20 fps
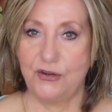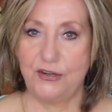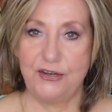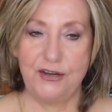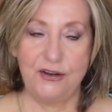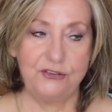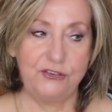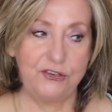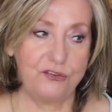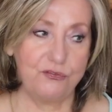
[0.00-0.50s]
you
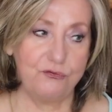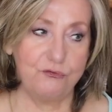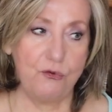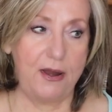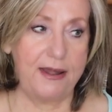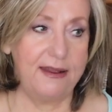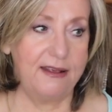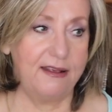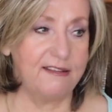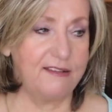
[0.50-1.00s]
know, just
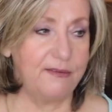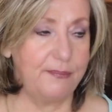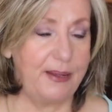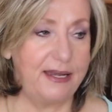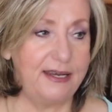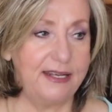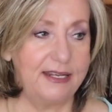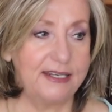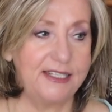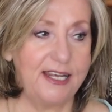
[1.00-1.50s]
running and
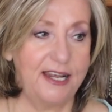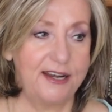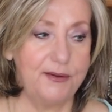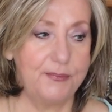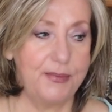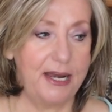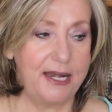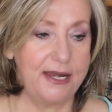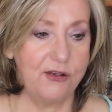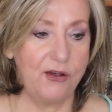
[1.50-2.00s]
spending a ton
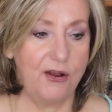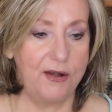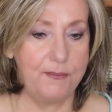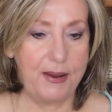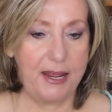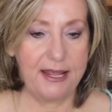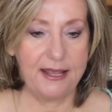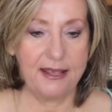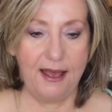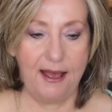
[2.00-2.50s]
of money on
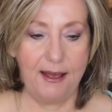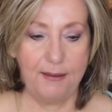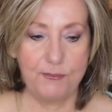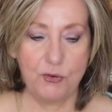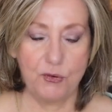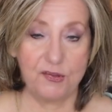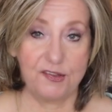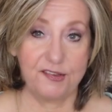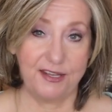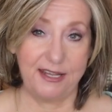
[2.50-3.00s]

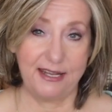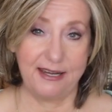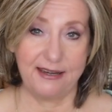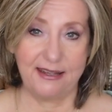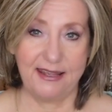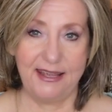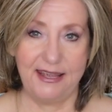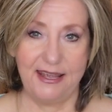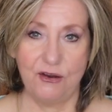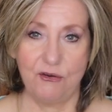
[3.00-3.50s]
makeup or
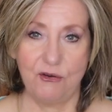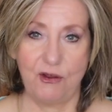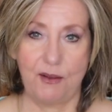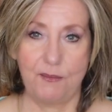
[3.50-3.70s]
skincare.